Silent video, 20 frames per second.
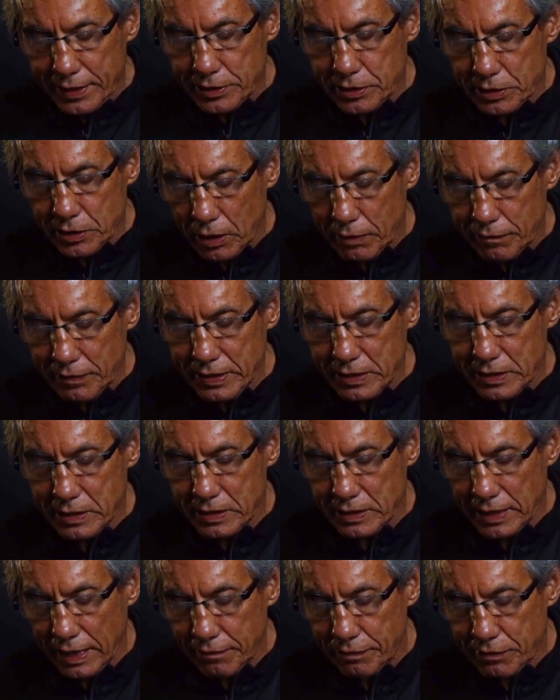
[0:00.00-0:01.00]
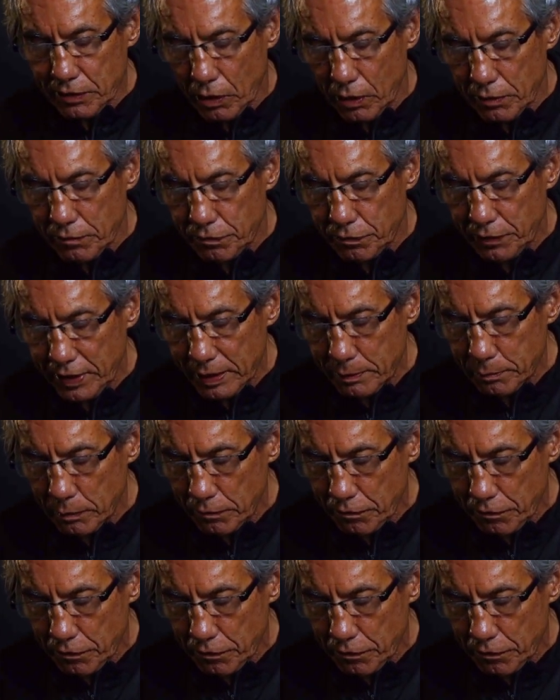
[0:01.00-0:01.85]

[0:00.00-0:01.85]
serving to safeguard freedom of